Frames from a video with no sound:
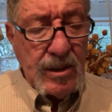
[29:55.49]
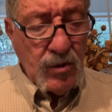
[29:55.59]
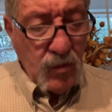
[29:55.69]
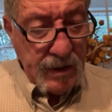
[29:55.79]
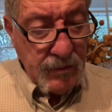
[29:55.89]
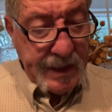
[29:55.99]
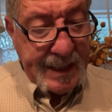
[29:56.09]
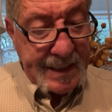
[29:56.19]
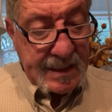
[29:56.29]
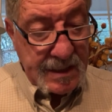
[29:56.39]
when we
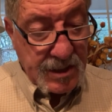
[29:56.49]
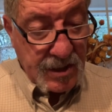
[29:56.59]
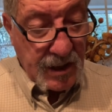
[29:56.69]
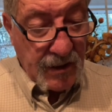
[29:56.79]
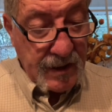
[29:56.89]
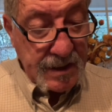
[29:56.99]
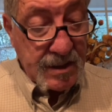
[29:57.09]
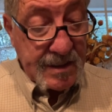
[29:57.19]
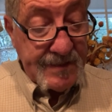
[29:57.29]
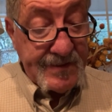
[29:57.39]
get
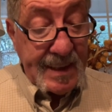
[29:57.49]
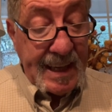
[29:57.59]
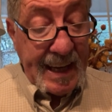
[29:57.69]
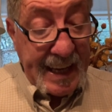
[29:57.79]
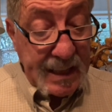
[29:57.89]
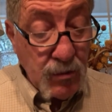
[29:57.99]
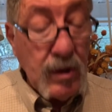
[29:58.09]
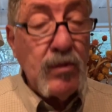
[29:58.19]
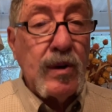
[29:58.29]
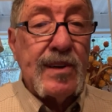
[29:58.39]
discouraged, and we
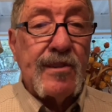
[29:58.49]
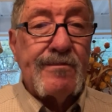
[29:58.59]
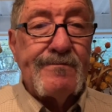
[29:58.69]
will,